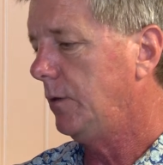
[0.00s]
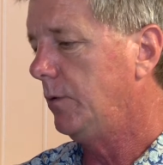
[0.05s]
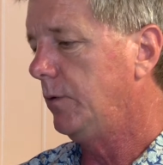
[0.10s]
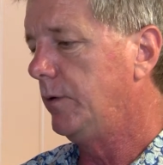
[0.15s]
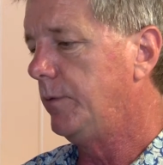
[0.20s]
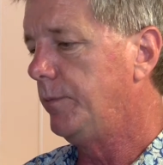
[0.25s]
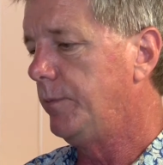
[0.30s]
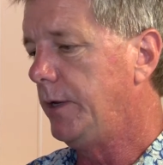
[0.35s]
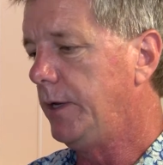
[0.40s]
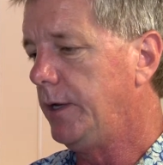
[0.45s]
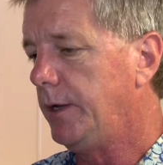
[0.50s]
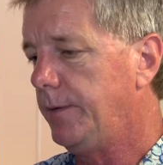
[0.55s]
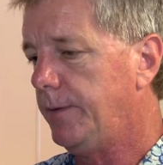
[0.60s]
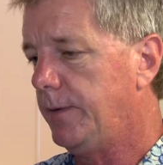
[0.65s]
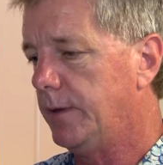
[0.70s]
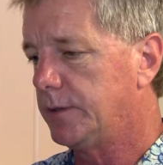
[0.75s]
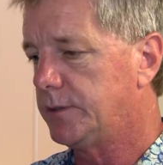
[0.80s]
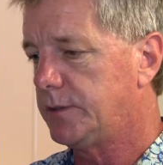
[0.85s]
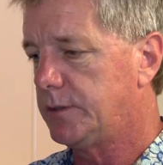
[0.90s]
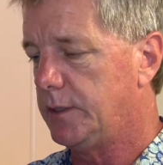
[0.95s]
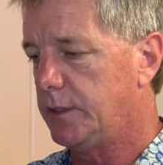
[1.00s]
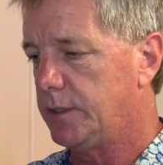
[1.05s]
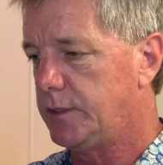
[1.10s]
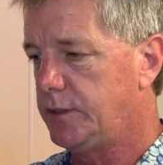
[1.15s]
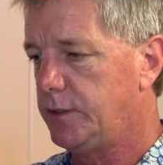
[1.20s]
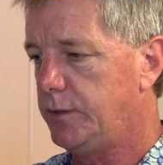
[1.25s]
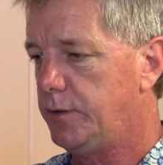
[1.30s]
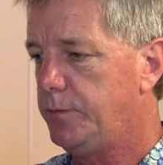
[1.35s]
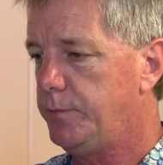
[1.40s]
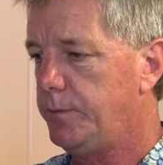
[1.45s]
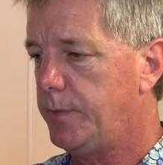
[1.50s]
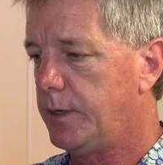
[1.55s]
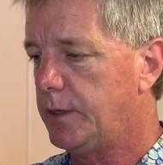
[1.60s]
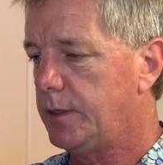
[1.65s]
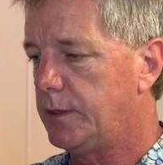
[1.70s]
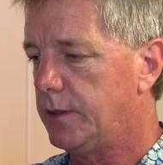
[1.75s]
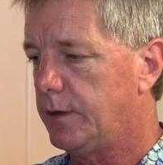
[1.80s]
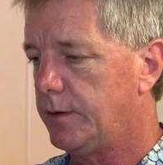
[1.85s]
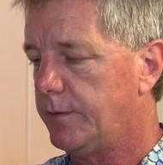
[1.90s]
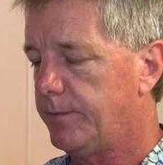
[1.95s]
Would be this
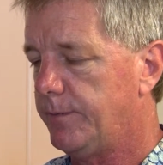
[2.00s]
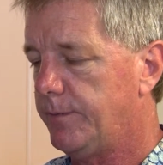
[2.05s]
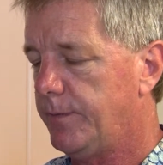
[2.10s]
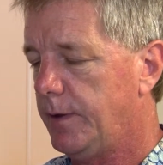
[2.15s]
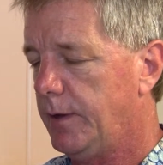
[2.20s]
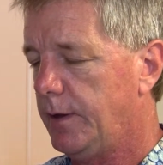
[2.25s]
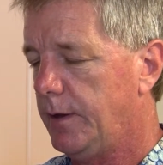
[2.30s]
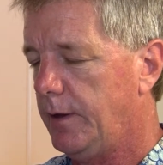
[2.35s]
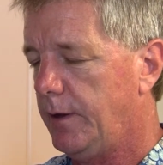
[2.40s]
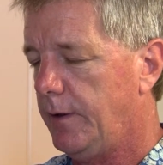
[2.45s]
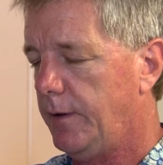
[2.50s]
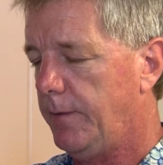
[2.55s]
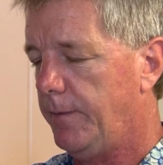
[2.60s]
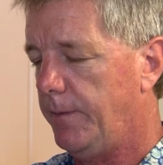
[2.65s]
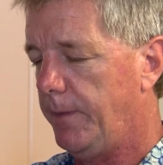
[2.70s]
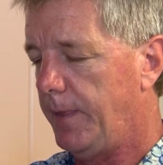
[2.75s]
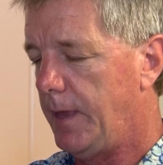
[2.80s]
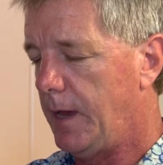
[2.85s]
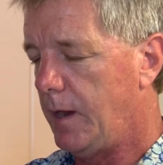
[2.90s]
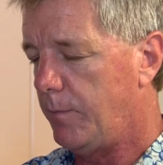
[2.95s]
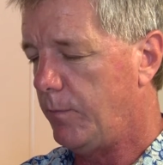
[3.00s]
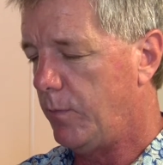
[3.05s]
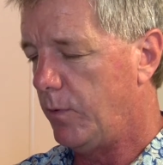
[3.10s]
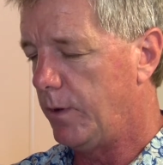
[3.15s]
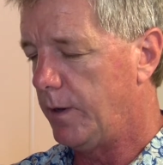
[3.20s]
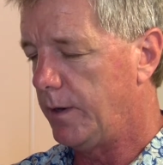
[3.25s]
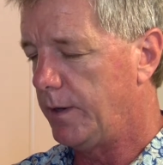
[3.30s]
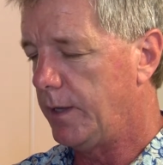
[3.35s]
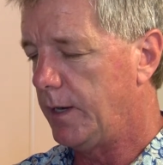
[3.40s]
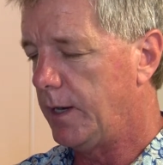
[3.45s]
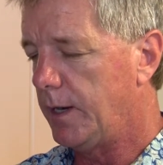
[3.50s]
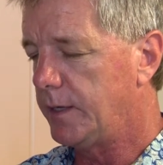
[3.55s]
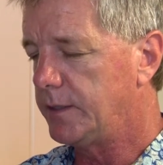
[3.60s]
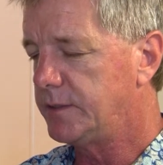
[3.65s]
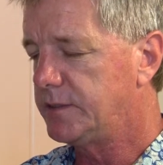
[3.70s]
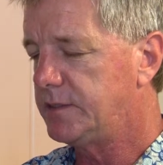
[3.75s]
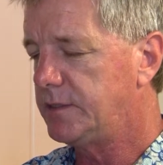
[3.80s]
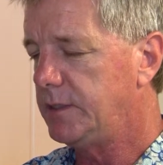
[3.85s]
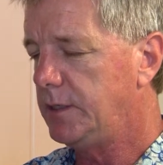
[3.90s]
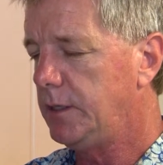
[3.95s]
attunement of, now I'm aware that I
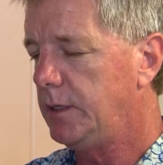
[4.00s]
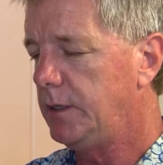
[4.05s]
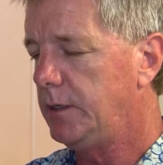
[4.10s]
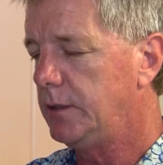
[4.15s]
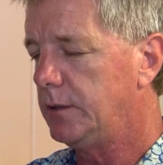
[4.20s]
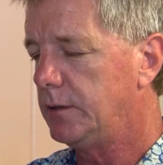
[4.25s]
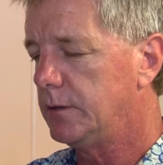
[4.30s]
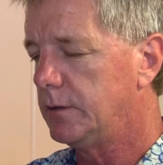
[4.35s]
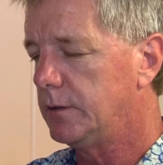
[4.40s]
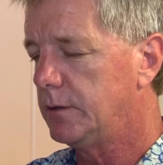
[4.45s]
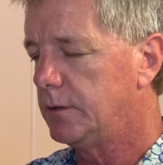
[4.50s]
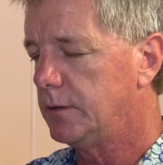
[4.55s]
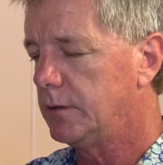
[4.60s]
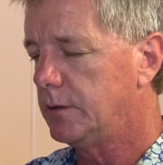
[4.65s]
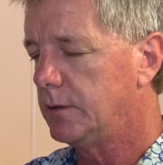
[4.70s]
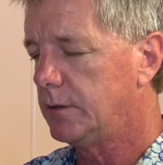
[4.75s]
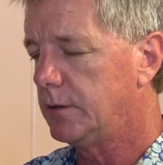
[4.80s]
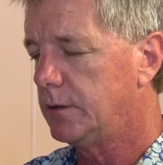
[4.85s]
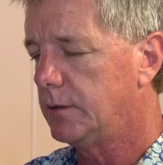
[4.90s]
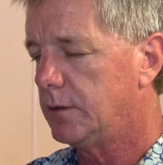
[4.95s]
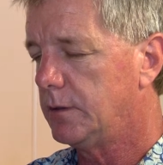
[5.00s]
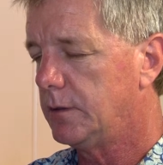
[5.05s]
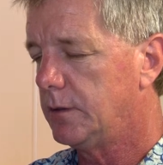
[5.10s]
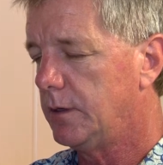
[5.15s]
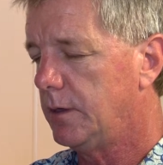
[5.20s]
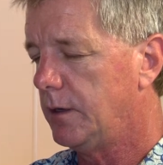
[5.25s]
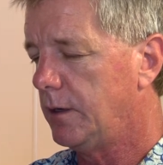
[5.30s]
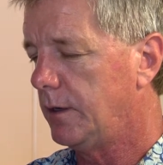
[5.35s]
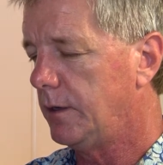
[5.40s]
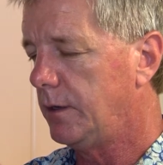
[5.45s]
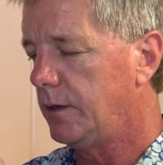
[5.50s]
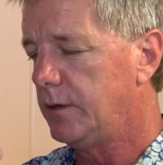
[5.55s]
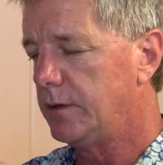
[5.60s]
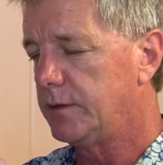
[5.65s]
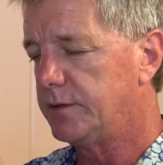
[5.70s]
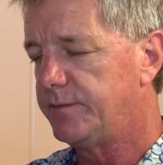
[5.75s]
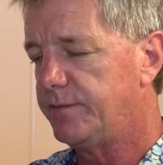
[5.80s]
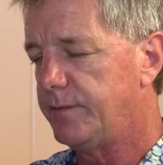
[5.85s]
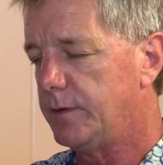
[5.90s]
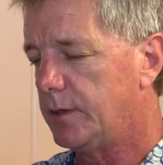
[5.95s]
see, and you
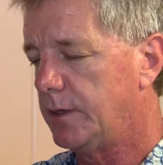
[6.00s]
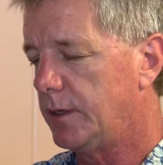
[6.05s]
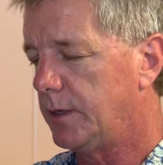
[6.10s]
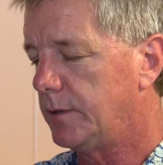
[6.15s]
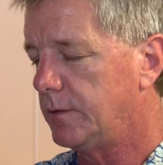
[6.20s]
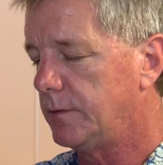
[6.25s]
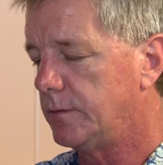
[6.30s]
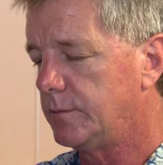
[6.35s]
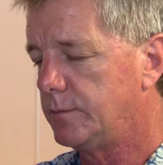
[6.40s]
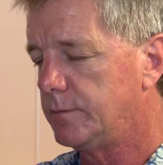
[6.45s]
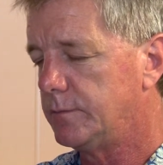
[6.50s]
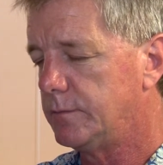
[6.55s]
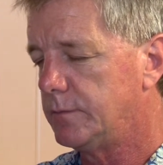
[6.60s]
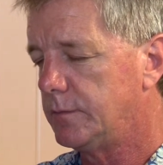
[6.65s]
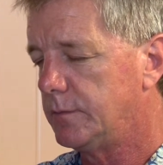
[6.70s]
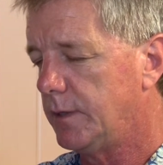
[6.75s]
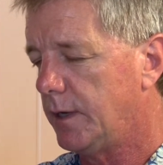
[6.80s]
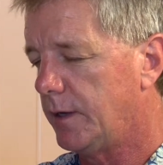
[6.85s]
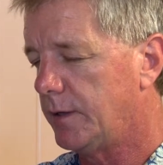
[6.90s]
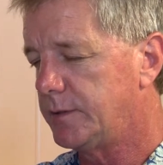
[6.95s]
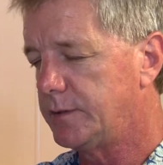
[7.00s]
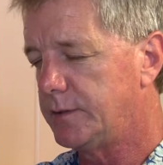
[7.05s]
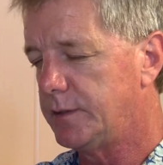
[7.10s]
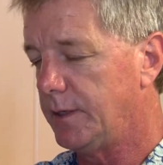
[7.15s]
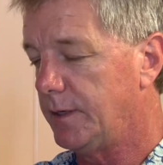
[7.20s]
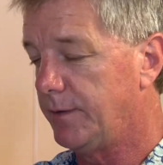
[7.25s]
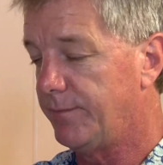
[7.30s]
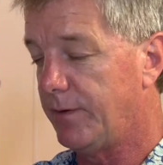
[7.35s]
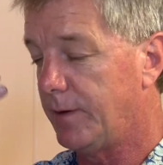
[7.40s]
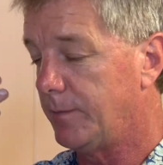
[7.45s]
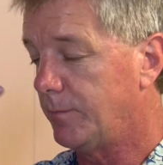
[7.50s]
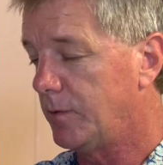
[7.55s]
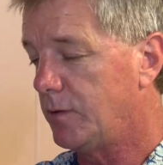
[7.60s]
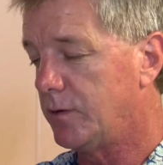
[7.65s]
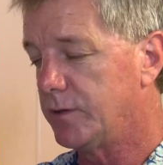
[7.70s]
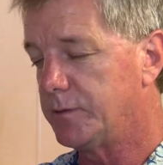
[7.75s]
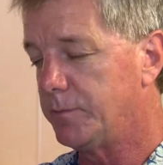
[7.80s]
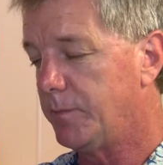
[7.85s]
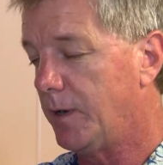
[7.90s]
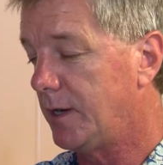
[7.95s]
just fill in, now I see, if I'm
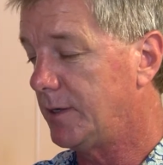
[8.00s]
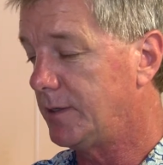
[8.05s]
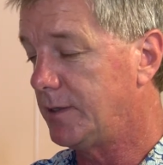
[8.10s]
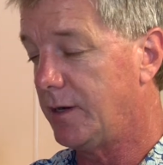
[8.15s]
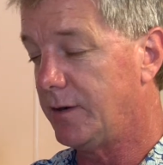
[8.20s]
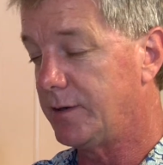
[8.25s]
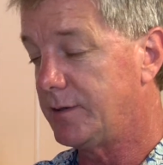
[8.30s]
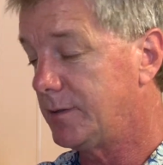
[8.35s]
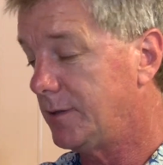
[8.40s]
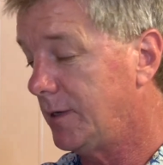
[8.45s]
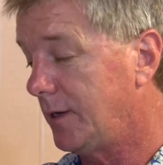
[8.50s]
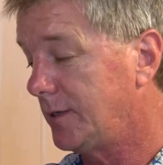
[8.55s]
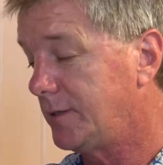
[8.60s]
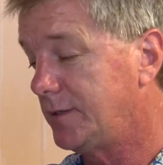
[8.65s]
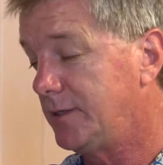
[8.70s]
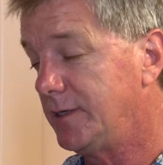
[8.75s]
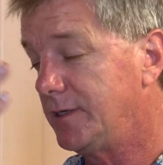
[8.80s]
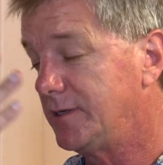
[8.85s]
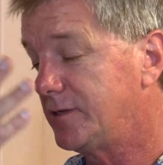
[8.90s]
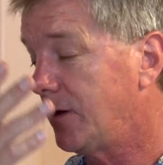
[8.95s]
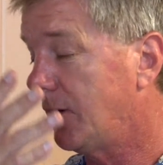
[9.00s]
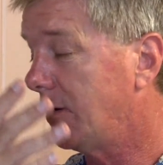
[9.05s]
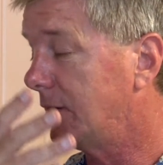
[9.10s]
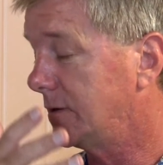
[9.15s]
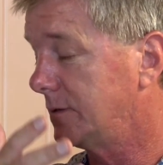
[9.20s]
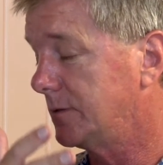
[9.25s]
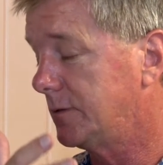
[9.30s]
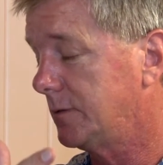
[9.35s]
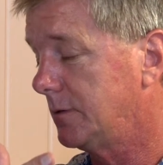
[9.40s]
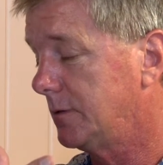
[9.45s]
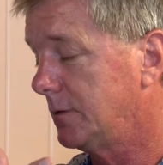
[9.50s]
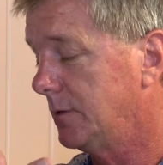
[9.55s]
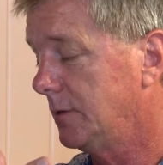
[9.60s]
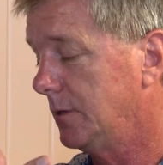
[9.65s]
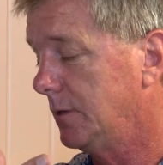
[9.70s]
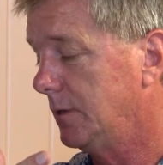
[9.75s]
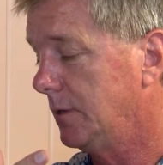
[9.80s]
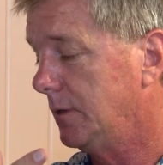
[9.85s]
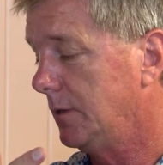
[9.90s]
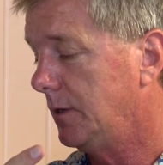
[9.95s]
closing my eyes, now I see stars.
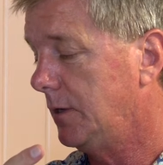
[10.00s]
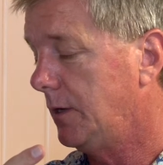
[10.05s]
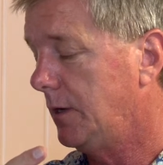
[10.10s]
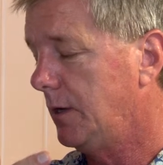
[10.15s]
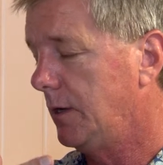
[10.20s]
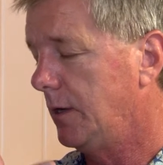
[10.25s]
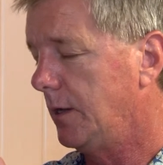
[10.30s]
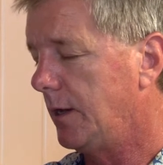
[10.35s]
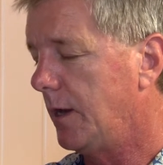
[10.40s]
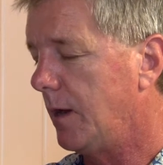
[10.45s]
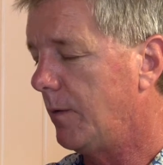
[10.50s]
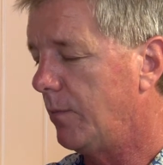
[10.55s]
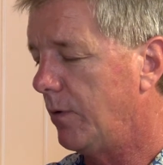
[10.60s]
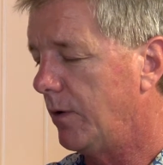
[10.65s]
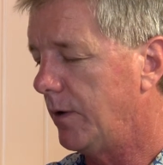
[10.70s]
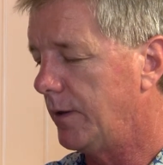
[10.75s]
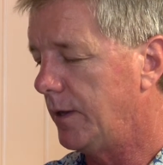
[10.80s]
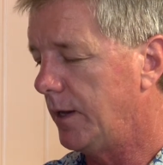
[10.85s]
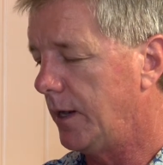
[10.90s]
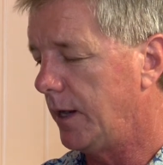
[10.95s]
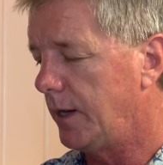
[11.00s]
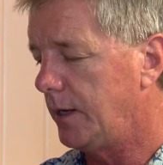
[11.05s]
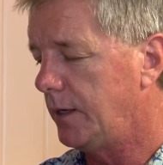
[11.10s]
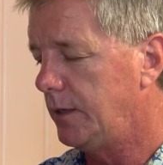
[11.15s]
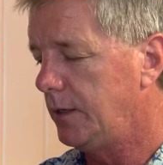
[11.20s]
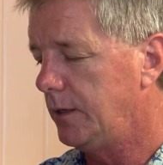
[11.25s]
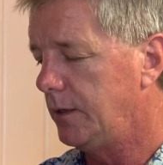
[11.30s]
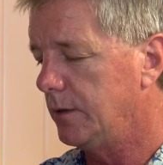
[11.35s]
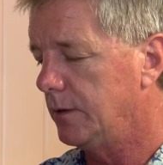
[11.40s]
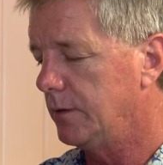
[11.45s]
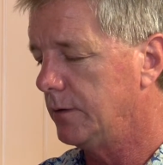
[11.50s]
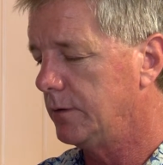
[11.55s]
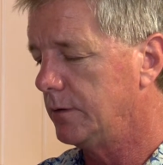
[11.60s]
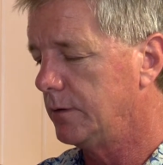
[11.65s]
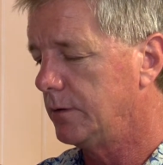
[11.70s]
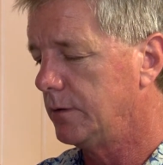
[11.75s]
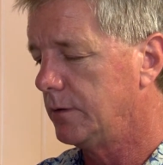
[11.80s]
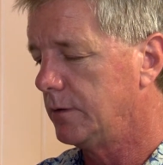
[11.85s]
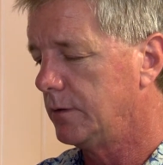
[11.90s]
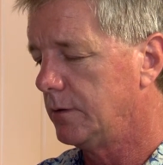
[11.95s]
Now I'm aware that I hear,
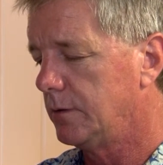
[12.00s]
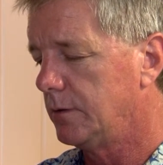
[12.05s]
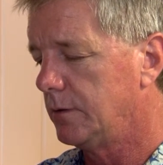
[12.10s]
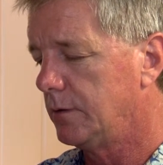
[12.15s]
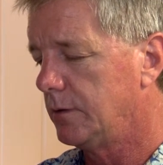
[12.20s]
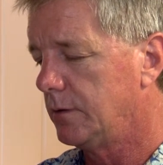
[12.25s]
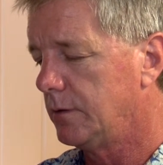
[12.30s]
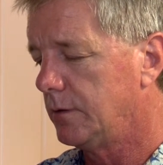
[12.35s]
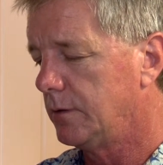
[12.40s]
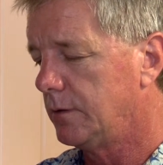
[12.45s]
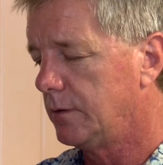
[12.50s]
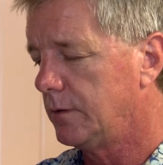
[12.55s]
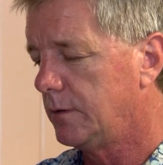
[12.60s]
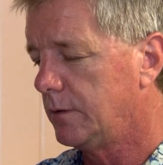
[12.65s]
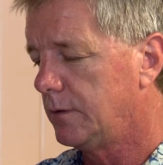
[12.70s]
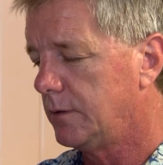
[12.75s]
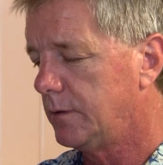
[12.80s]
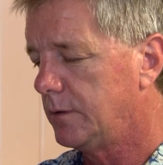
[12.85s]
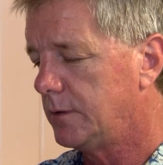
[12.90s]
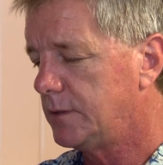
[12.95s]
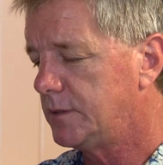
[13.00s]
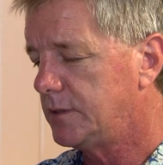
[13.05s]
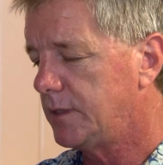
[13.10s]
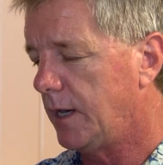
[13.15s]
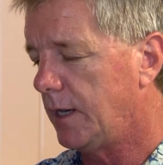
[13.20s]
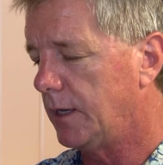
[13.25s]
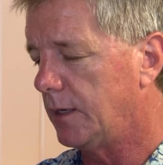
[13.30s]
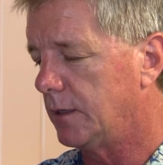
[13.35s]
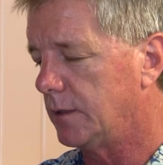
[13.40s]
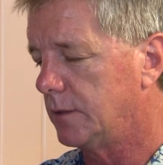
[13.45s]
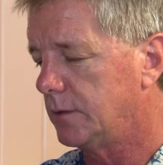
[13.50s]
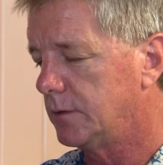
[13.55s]
silent.